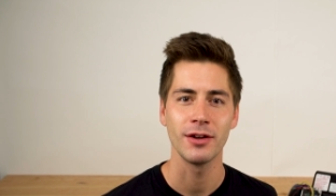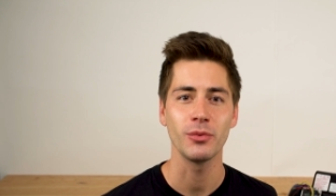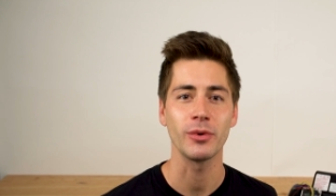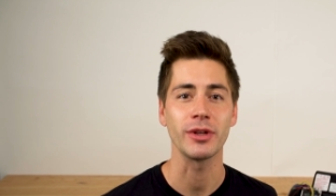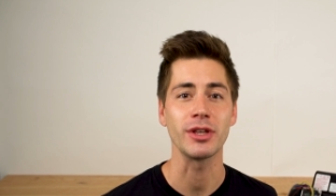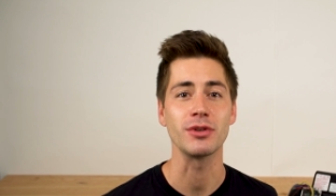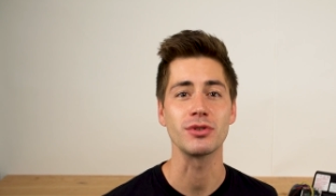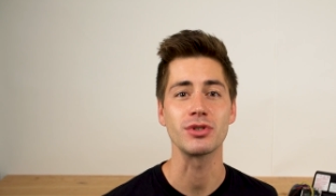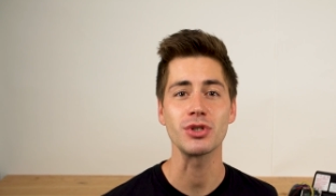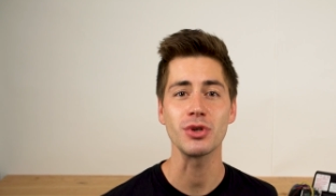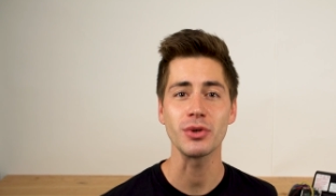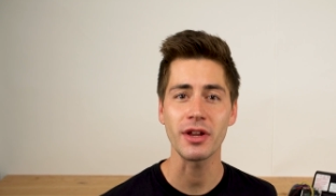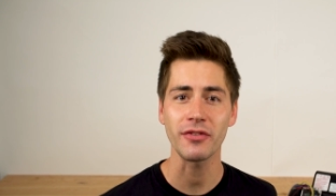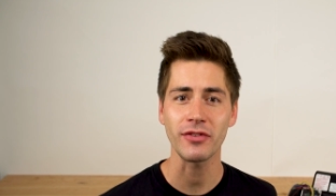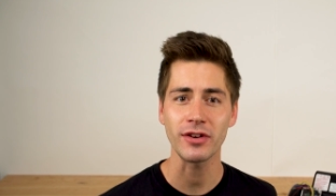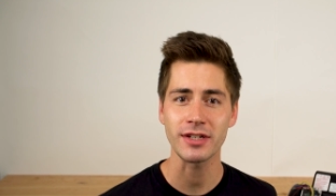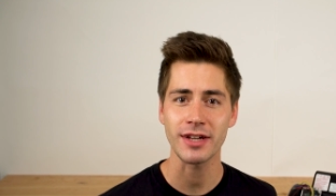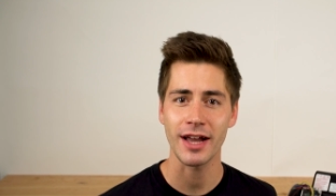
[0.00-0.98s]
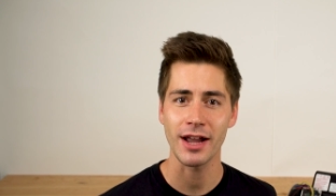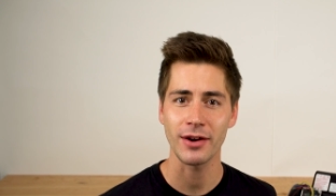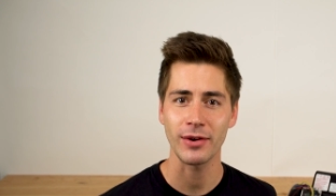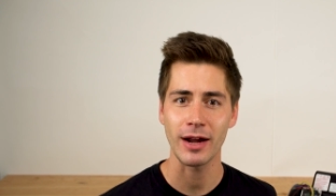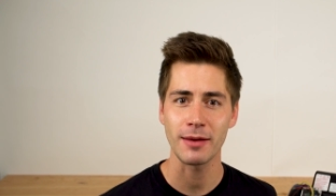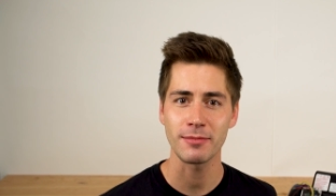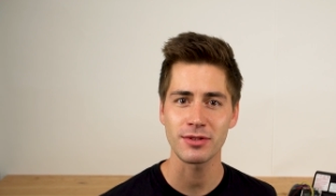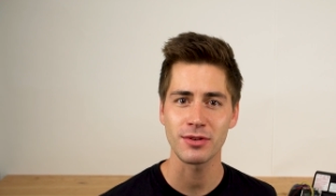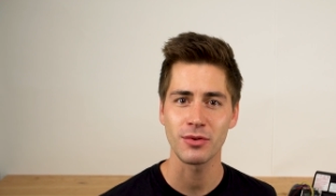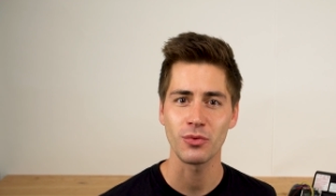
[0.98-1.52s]
We'll use two different
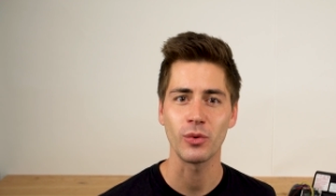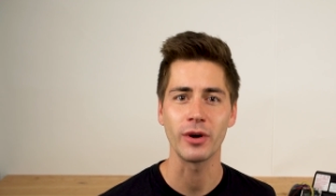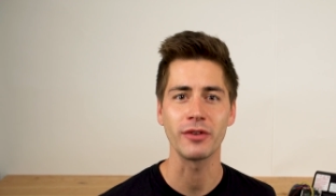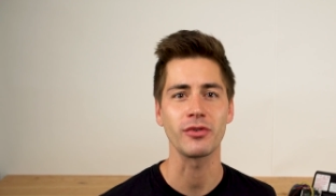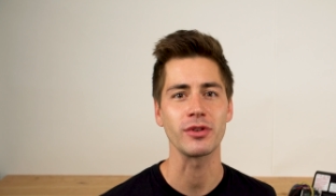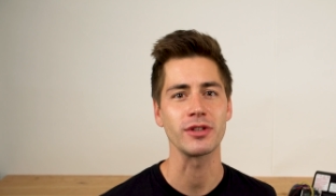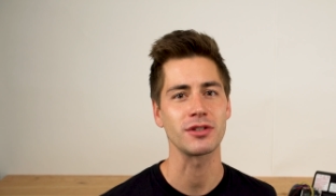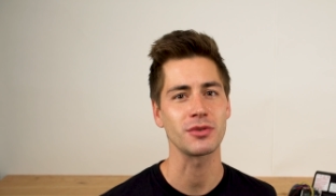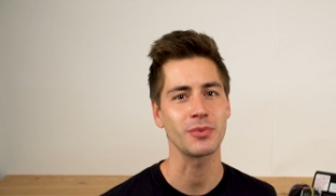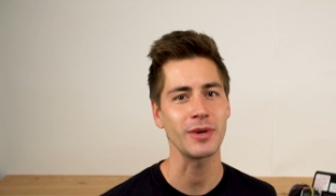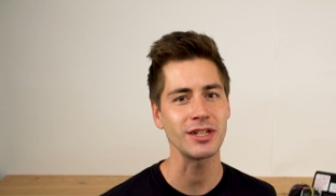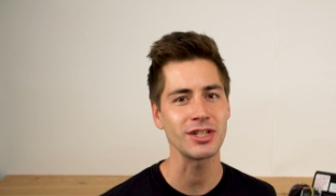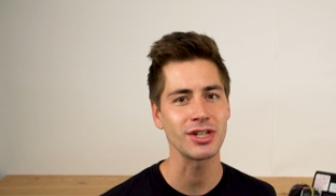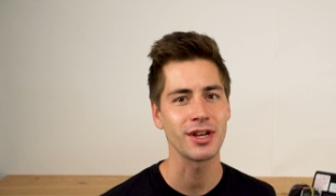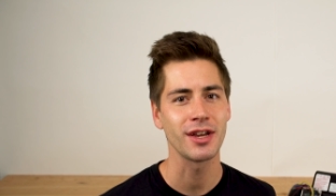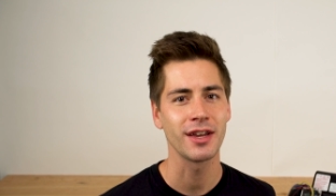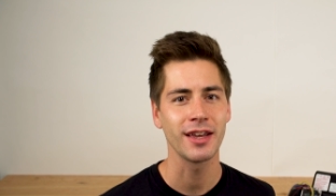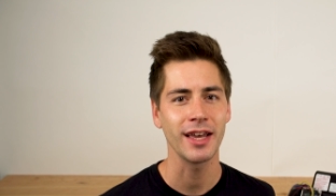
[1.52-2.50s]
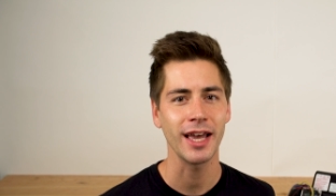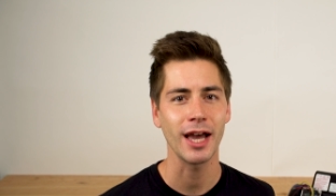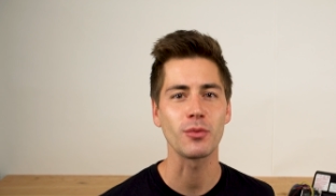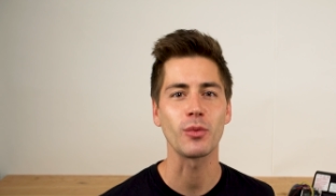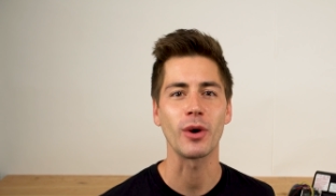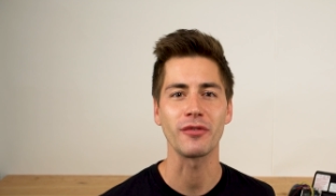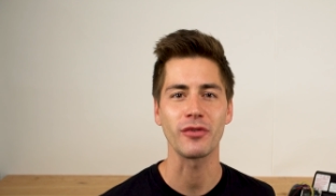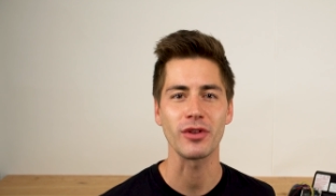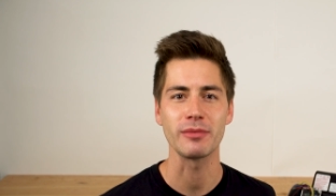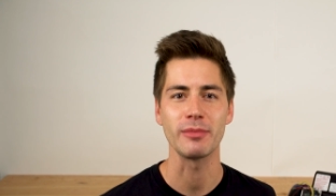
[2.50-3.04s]
diagrams, one for the switch and
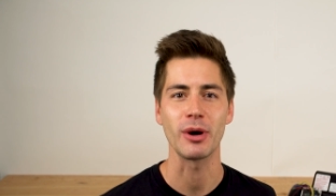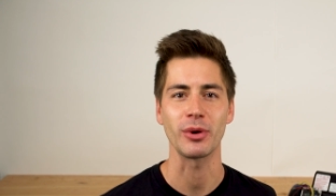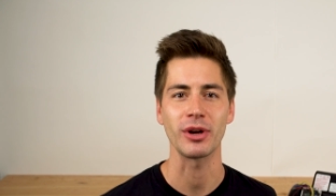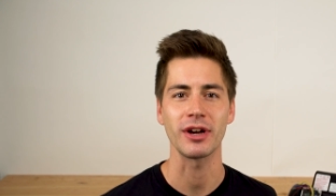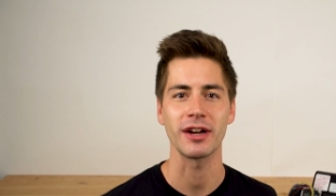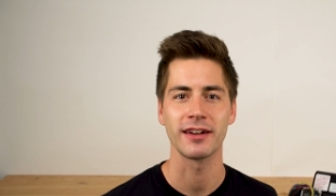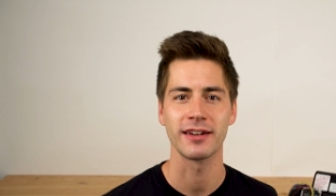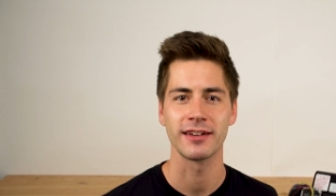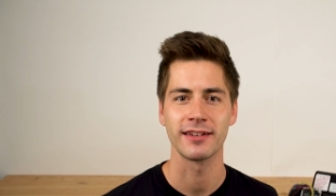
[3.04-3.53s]
one for the motor.